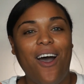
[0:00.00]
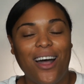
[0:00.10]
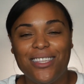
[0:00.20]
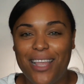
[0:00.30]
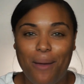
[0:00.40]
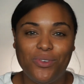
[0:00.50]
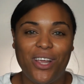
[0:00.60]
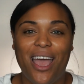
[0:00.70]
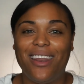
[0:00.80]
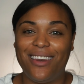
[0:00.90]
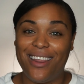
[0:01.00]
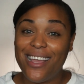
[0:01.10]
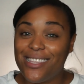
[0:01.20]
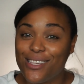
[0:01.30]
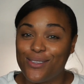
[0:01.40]
on Snapchat and
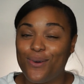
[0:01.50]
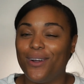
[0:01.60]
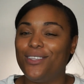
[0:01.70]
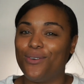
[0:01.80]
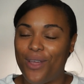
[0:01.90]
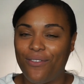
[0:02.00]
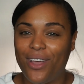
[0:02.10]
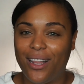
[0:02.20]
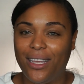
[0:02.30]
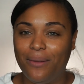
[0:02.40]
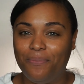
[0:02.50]
Insta stories. So definitely,